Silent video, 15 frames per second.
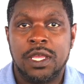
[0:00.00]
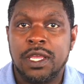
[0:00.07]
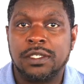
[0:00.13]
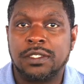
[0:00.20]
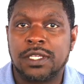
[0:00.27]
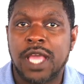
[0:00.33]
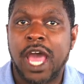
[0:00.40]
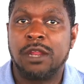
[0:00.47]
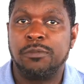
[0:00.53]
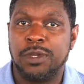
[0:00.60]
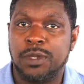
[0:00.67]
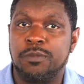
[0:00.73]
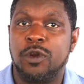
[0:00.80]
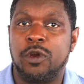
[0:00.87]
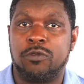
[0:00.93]
It's got to
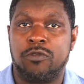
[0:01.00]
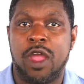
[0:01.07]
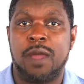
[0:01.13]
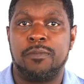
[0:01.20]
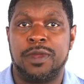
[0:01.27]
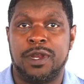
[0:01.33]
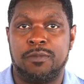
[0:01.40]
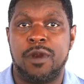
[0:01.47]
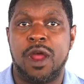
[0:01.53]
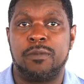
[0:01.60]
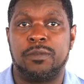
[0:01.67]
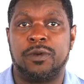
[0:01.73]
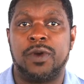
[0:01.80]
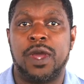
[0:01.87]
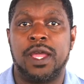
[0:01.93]
be programmed in a
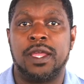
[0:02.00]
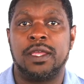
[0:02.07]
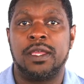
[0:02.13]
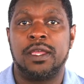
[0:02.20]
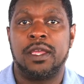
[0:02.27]
proper way.